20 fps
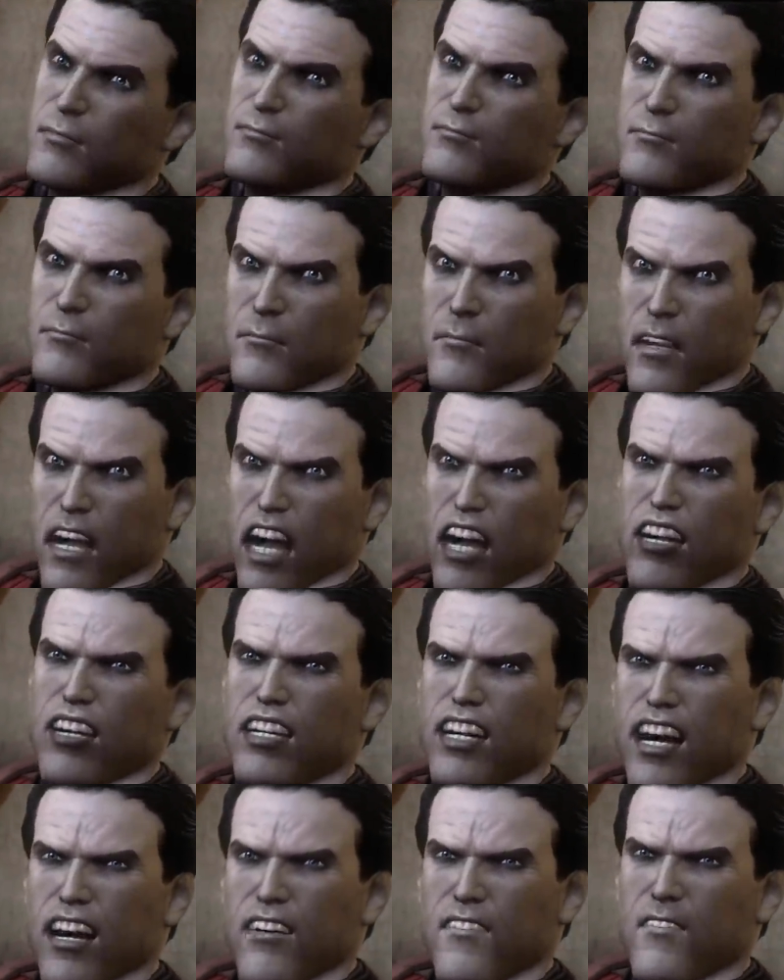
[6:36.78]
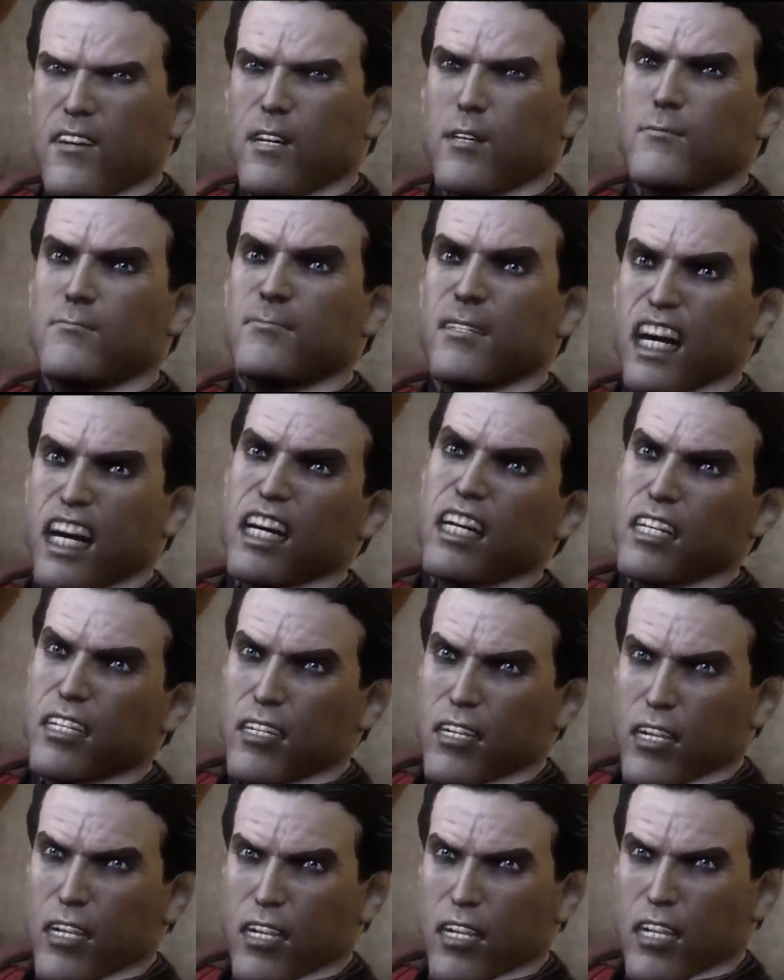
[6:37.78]
and they're entitled to have at least one
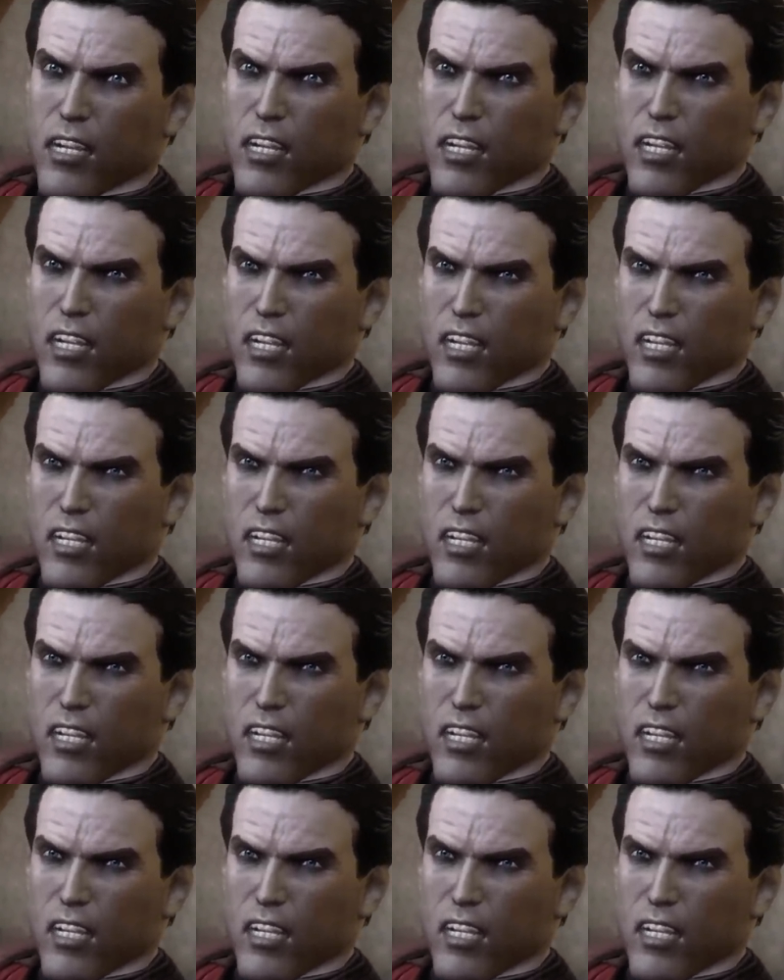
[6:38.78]
flashback of a dead